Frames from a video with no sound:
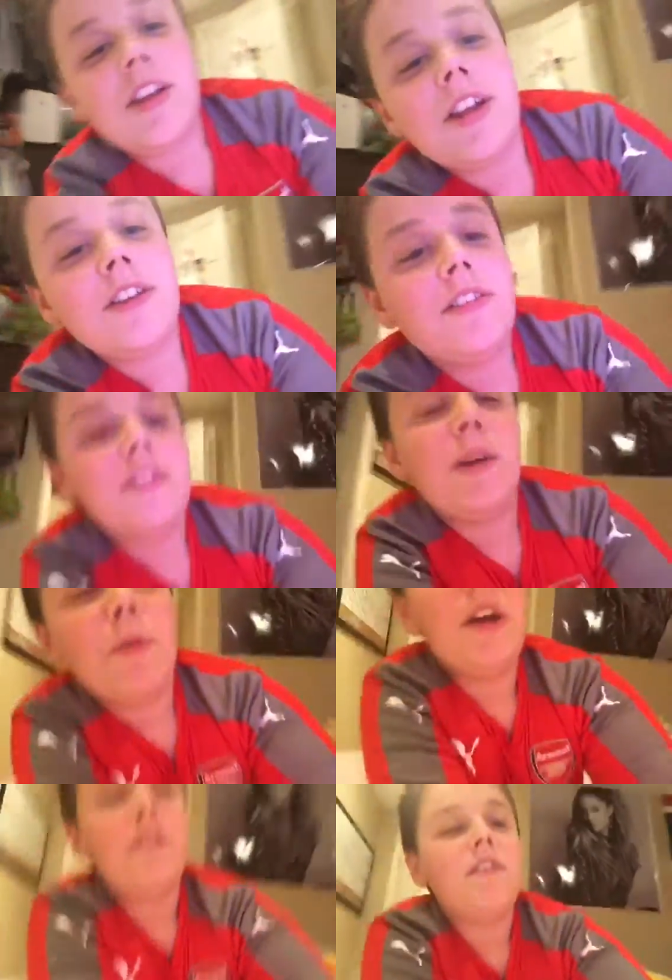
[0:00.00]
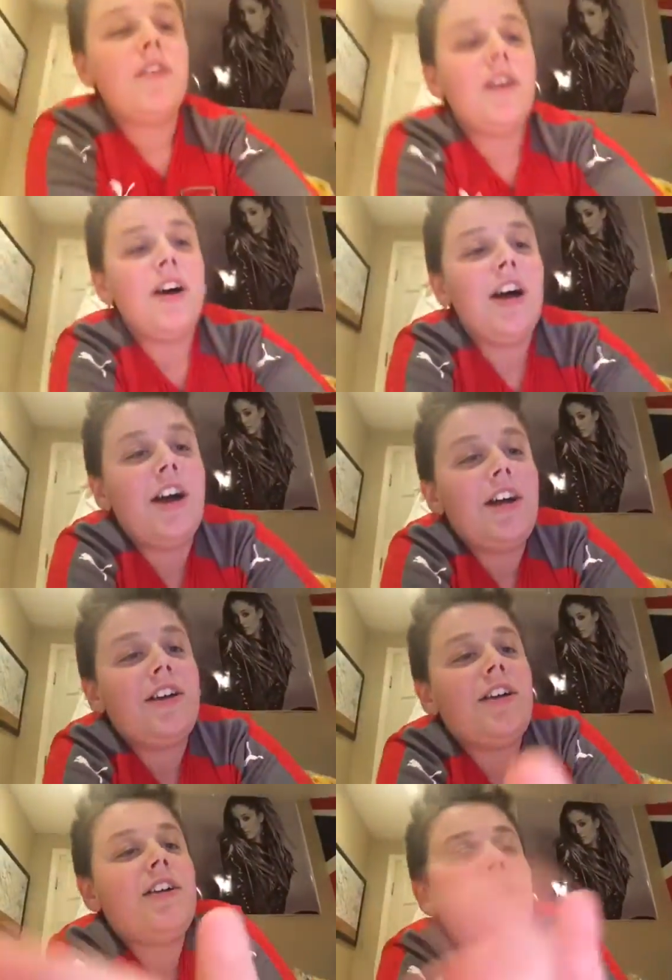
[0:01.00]
that. Um,
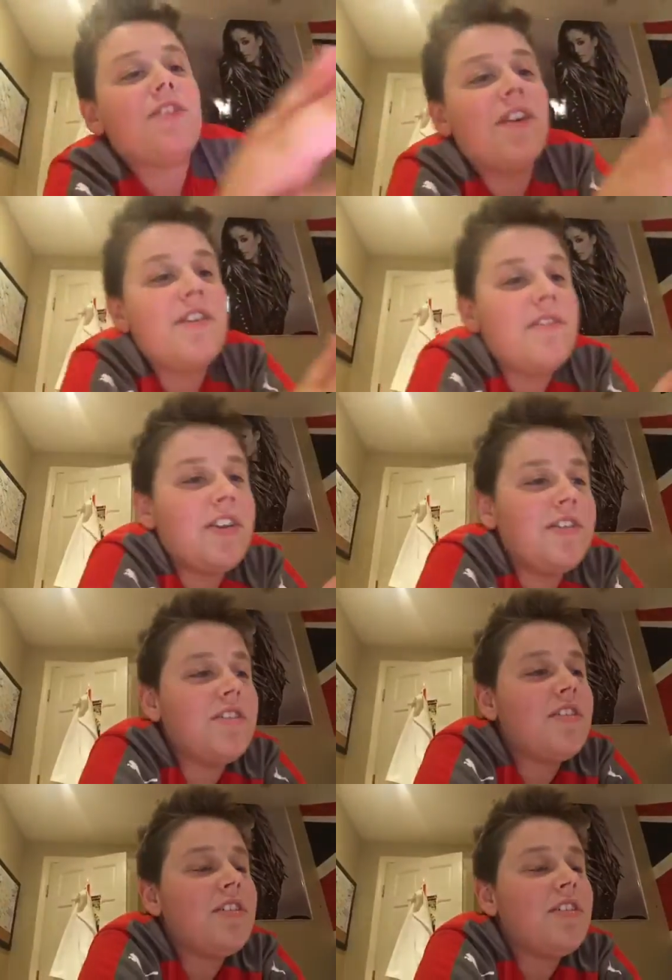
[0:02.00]
sorry. I,